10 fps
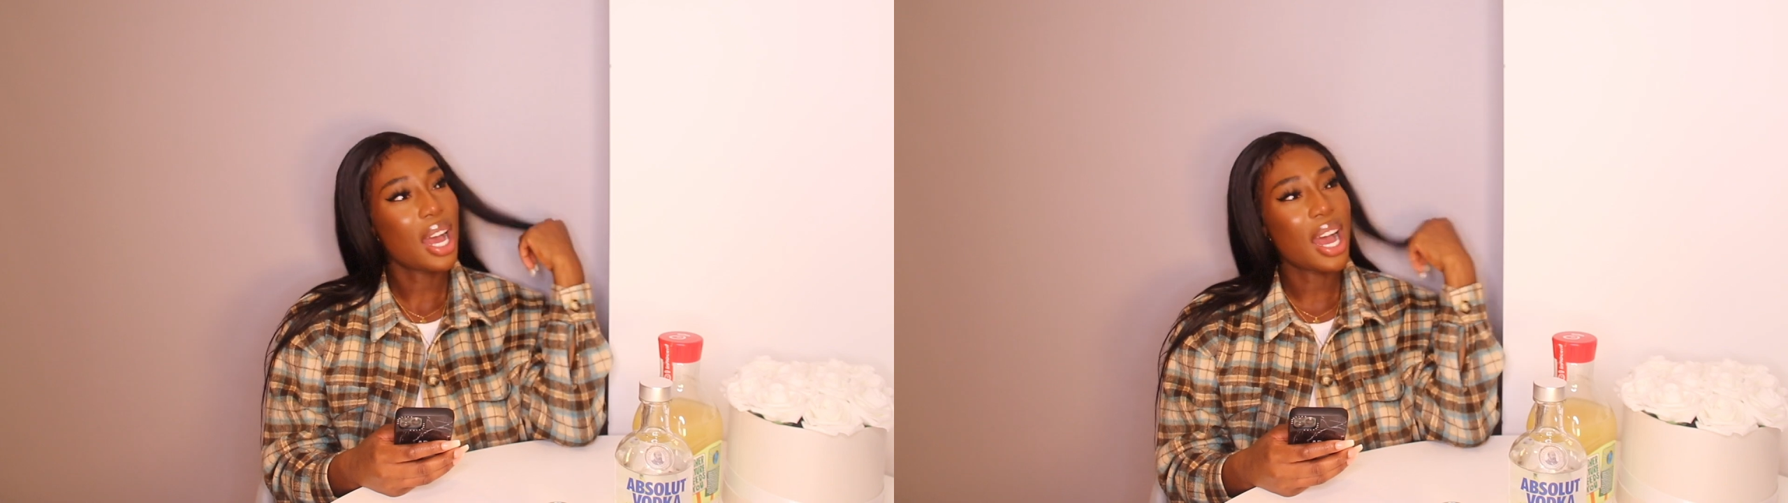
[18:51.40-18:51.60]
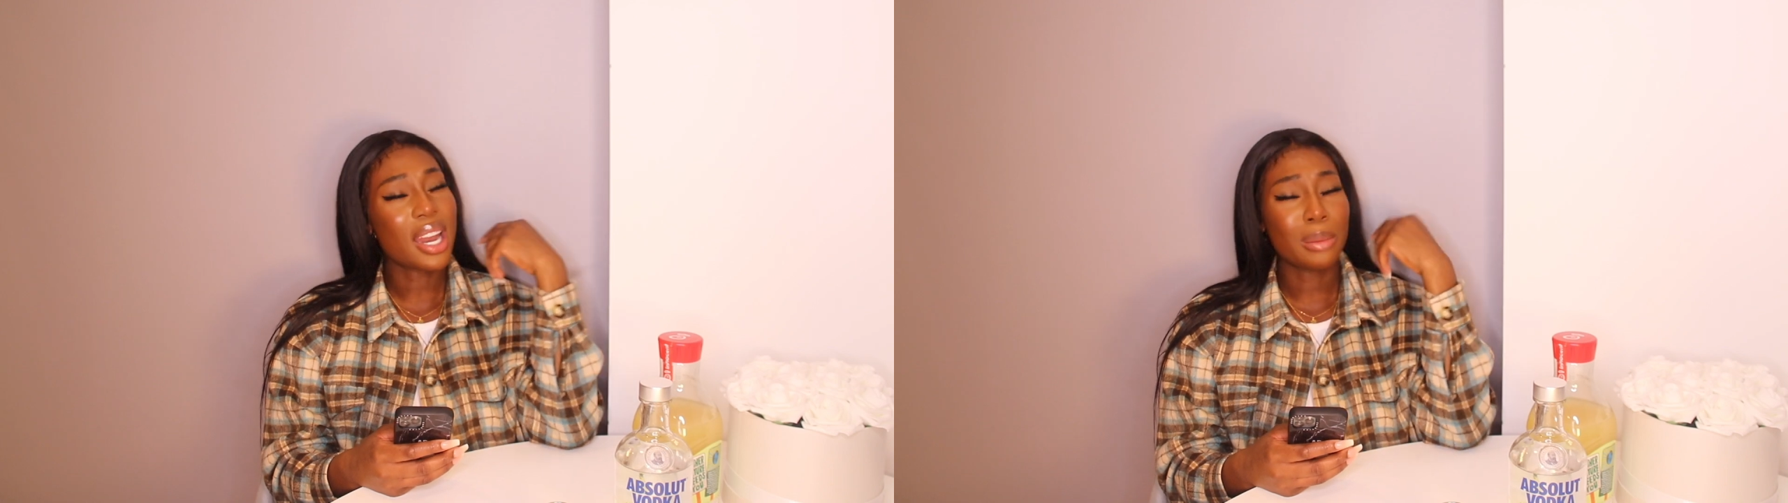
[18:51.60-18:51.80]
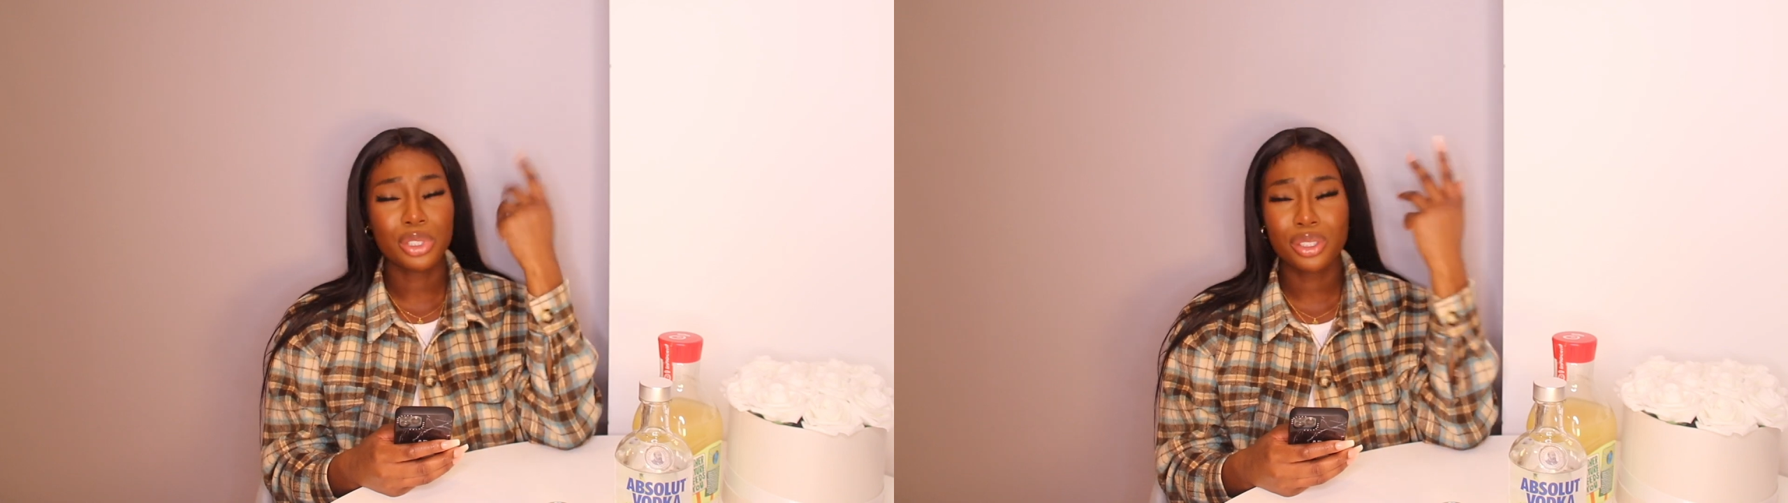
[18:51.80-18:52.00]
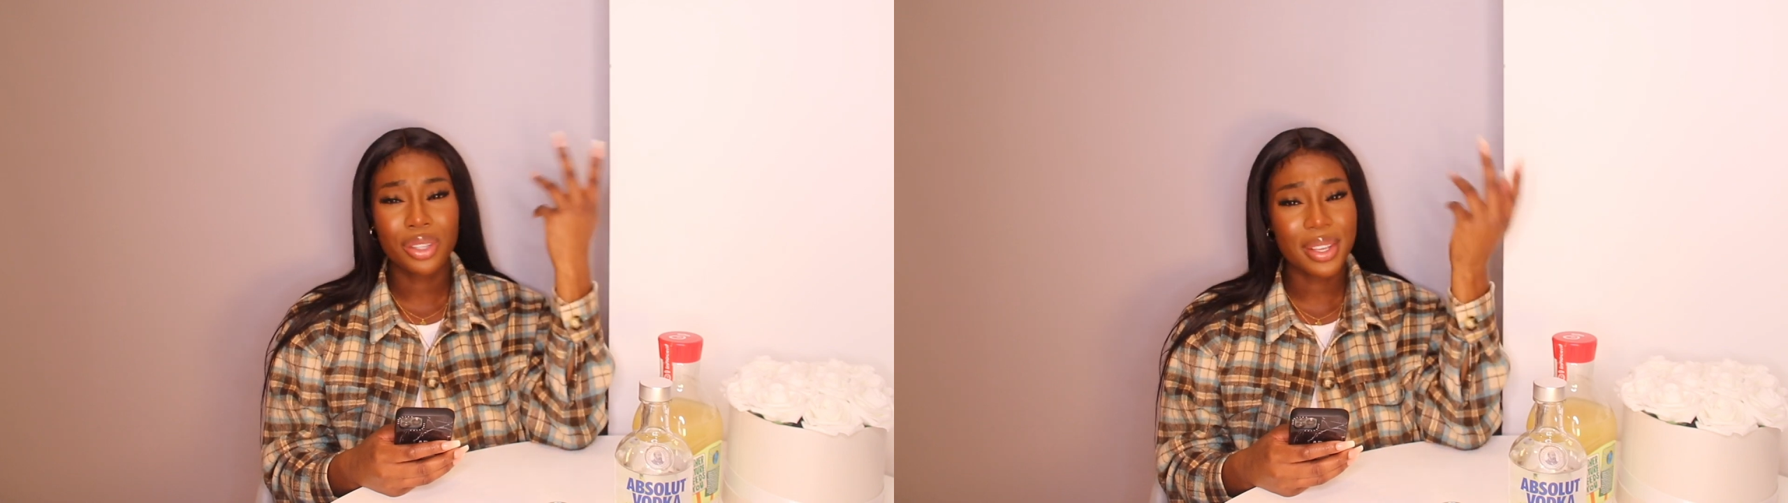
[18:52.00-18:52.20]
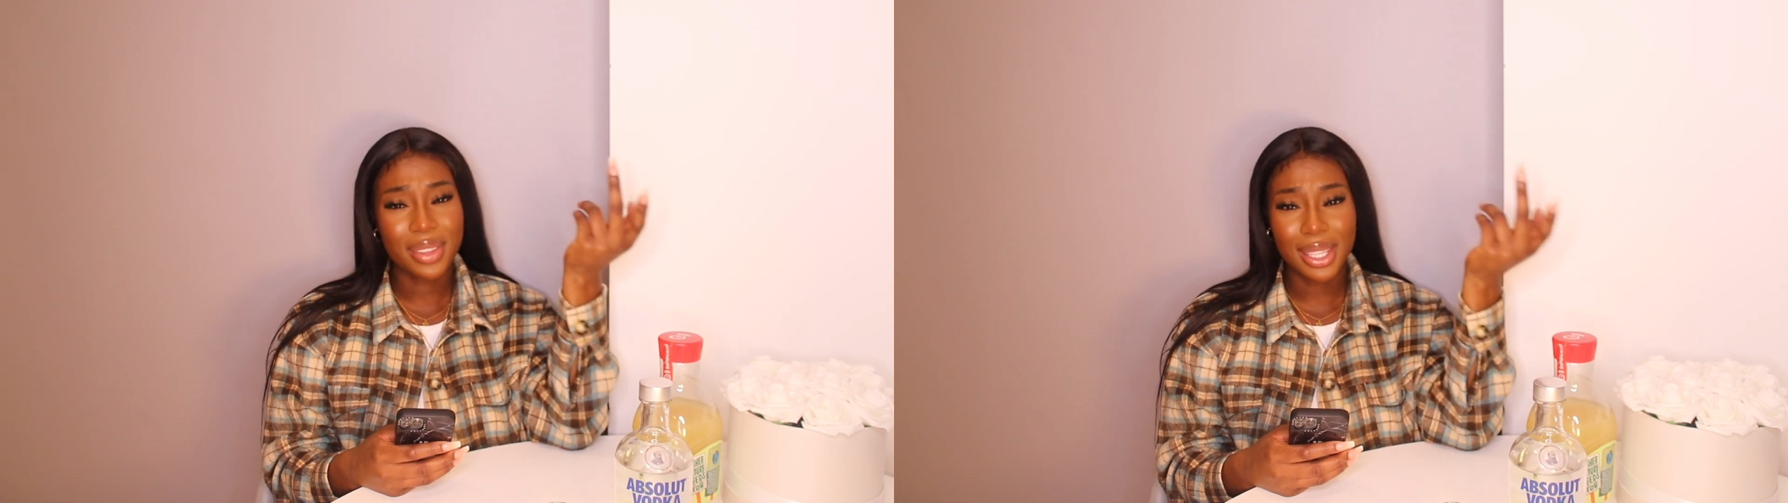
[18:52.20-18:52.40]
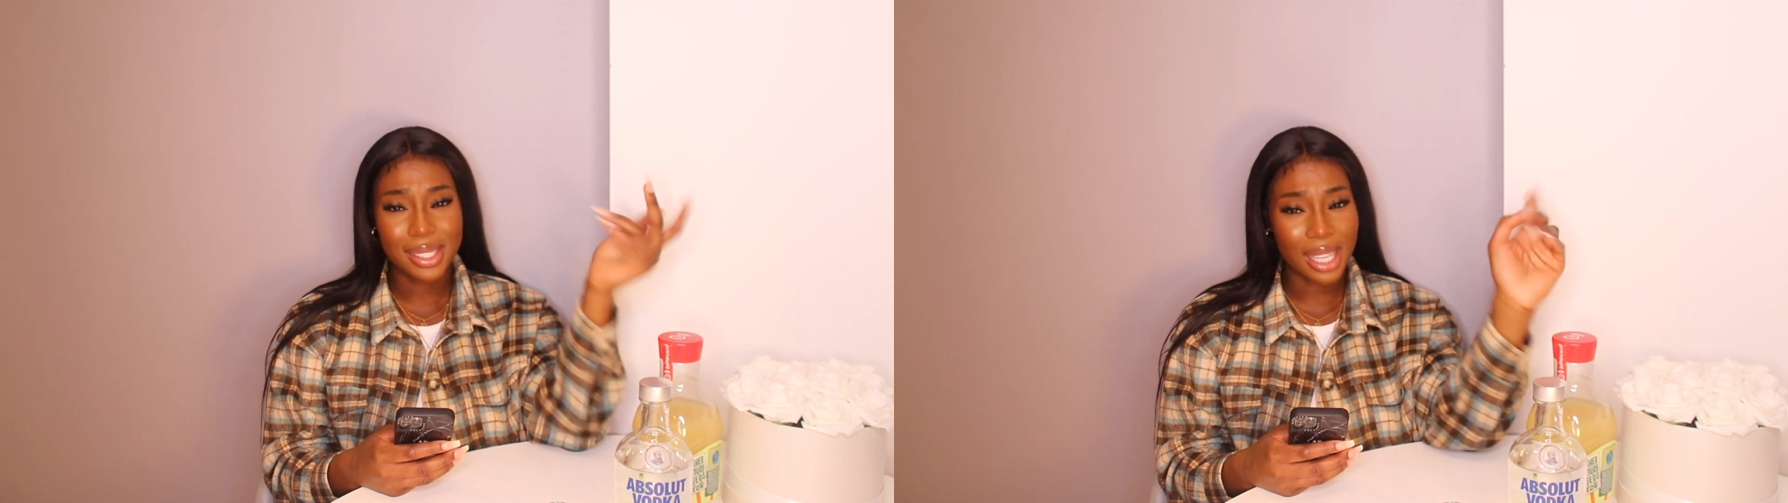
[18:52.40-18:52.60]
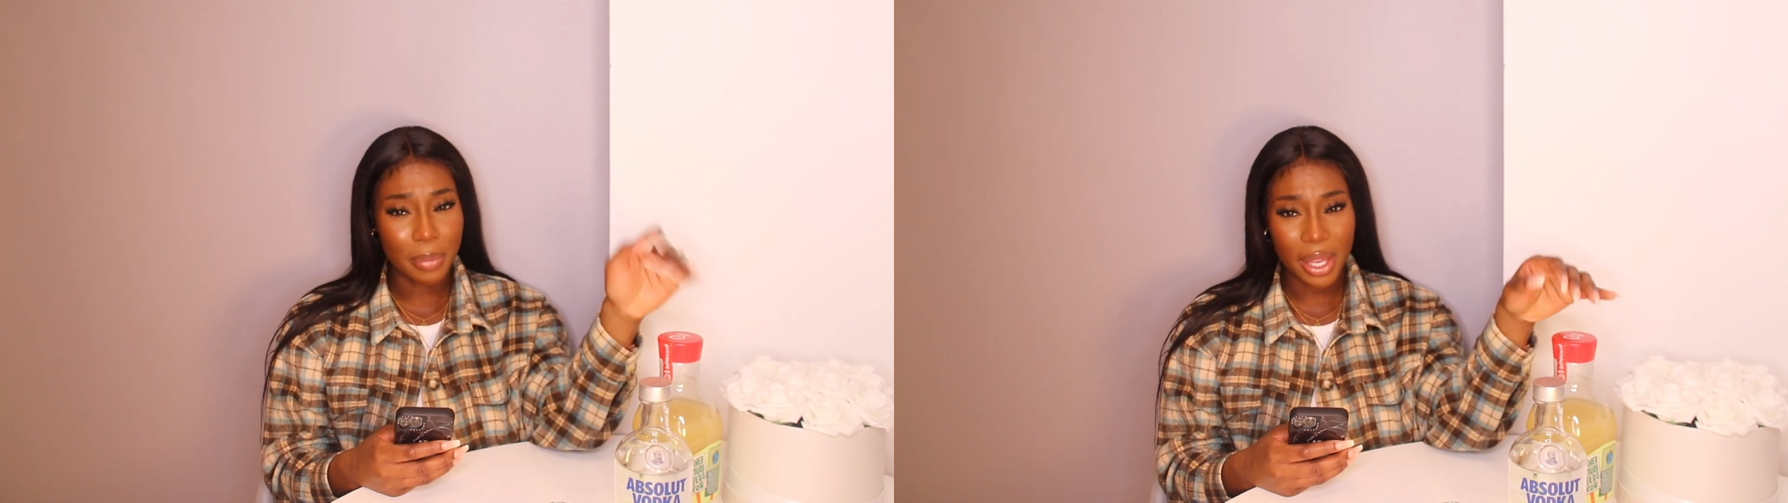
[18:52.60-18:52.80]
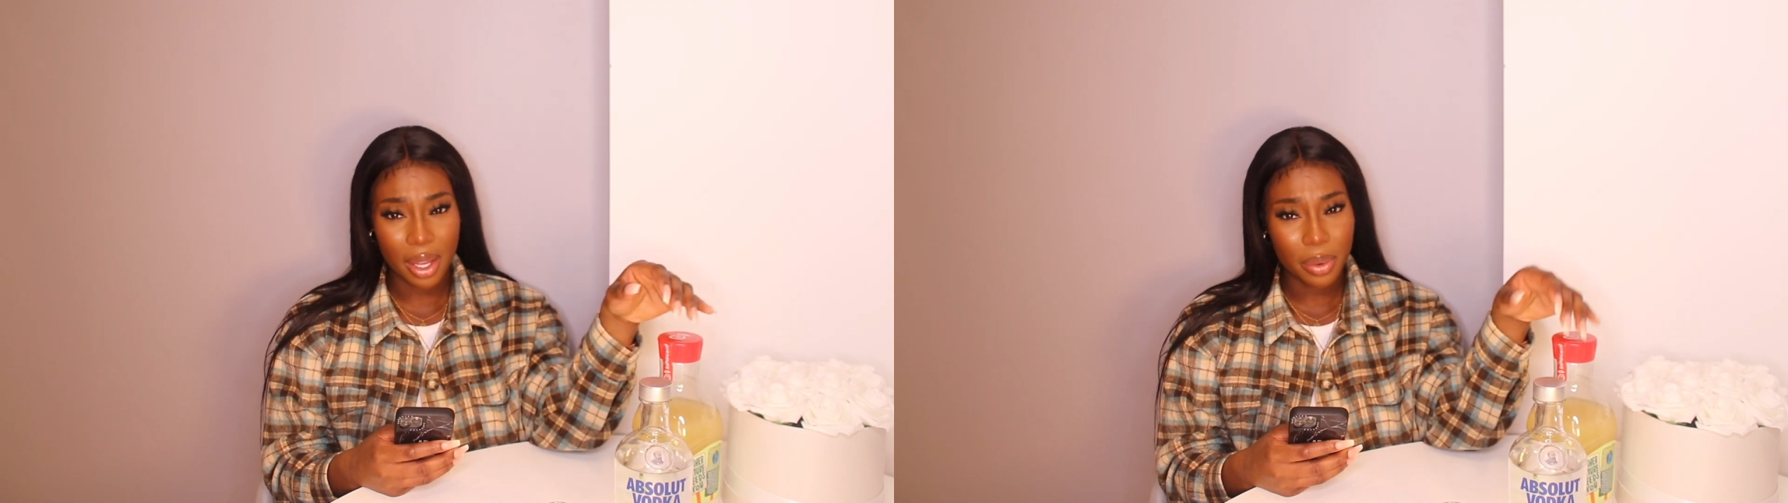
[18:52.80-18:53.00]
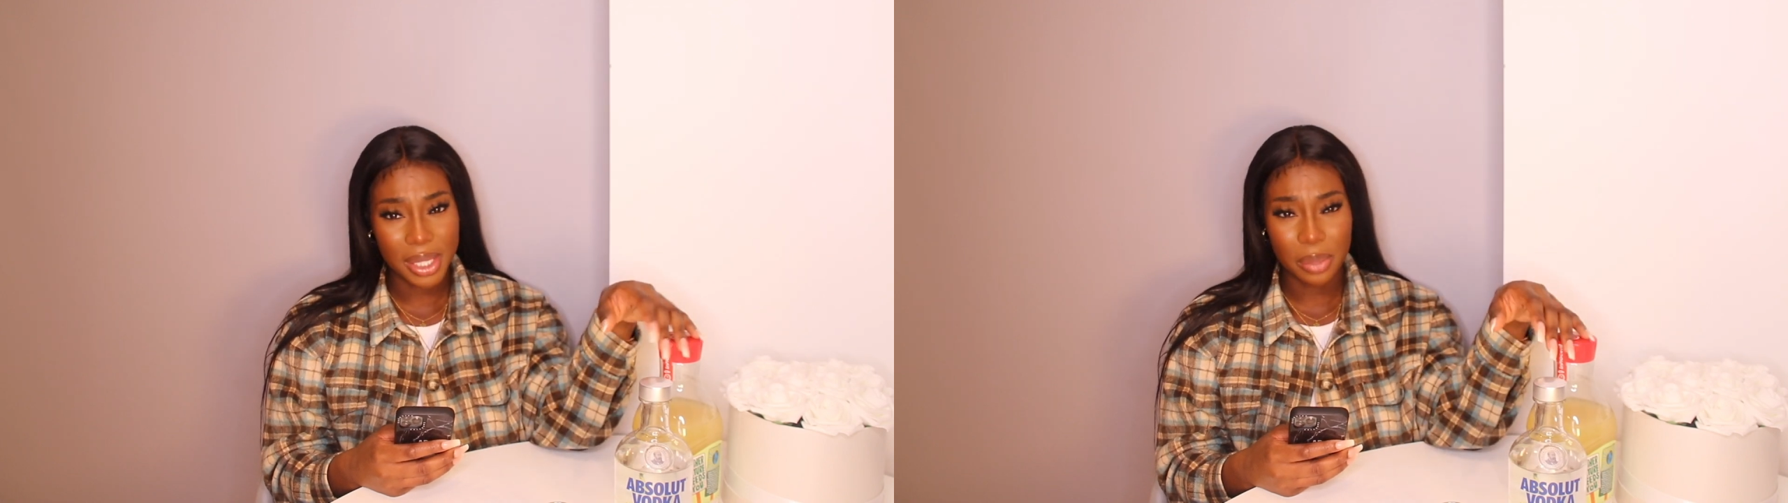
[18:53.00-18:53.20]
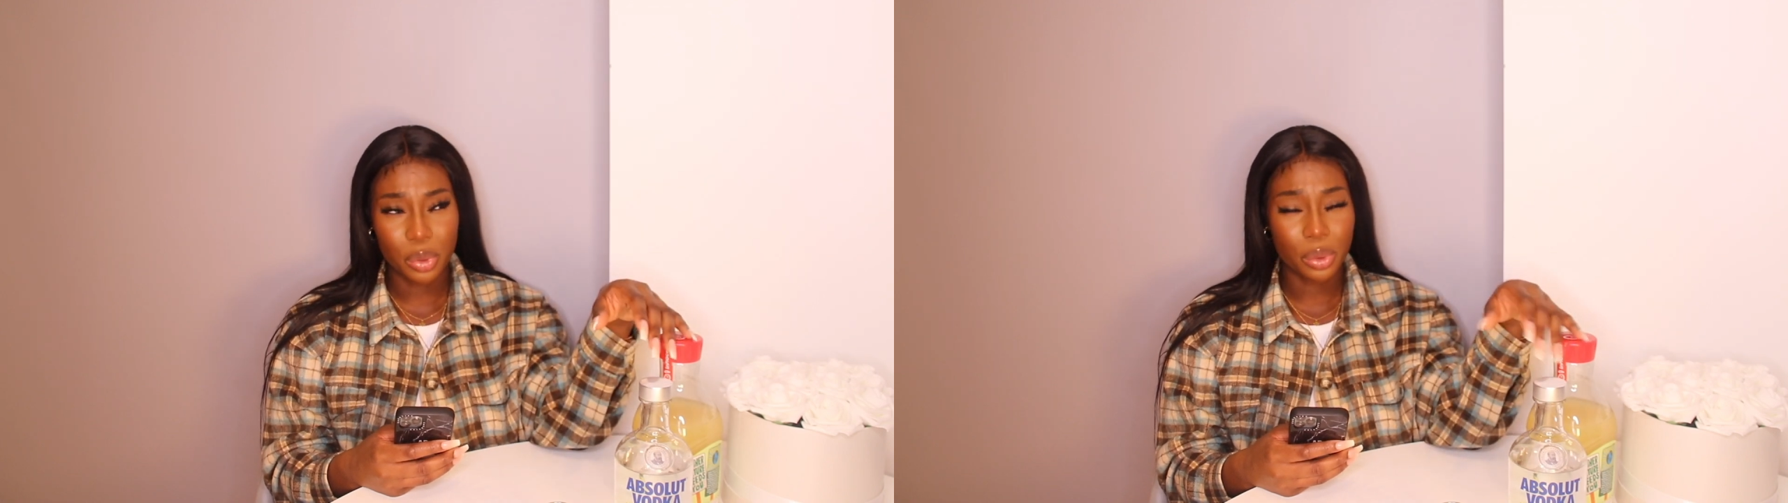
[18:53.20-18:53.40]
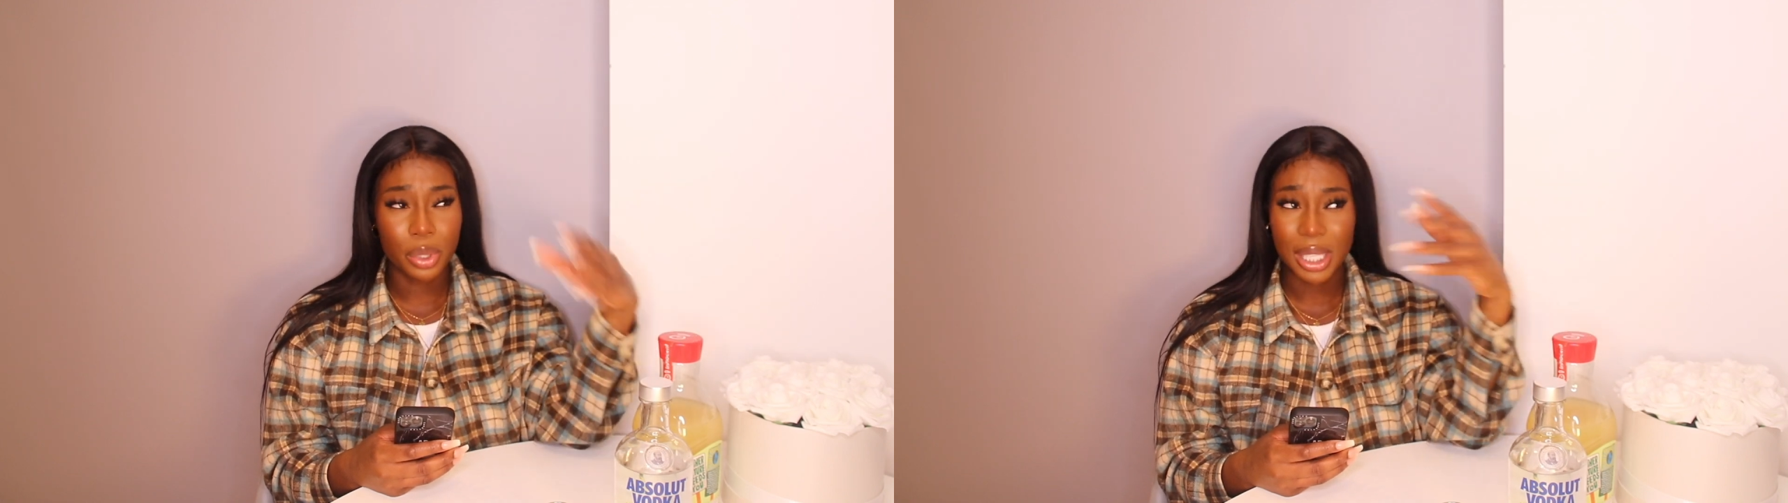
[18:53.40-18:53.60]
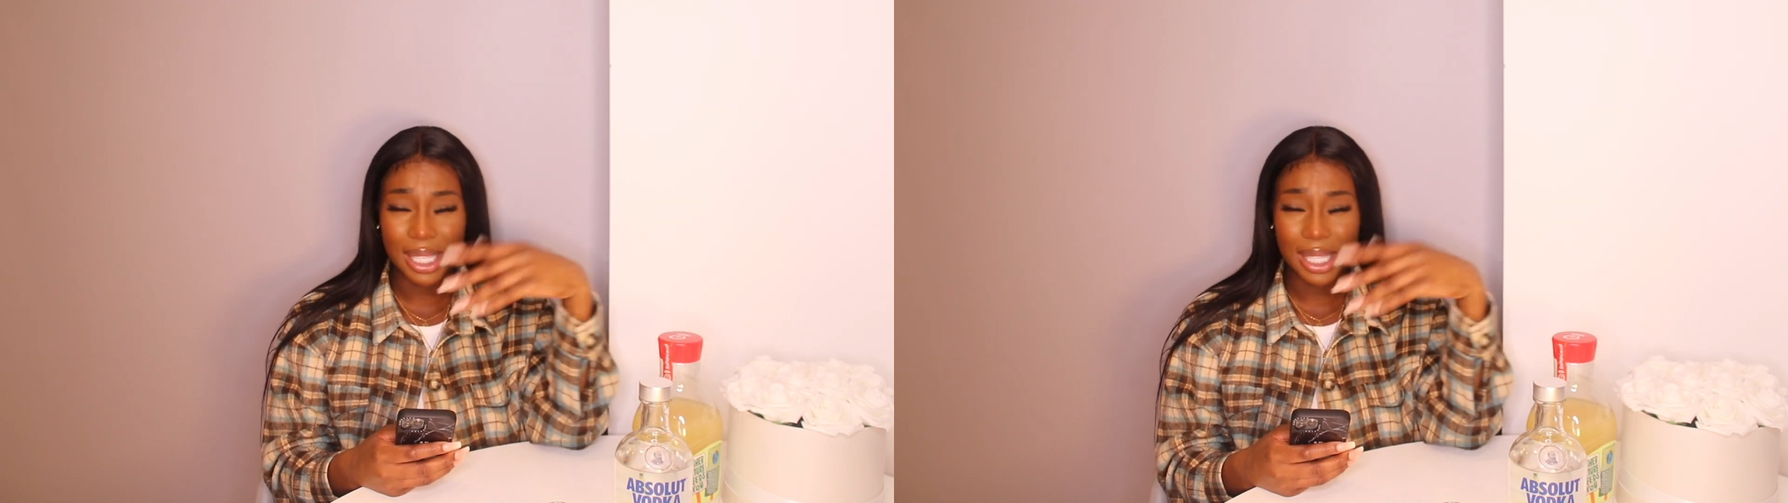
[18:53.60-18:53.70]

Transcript: And I'm just not even the same girl anymore.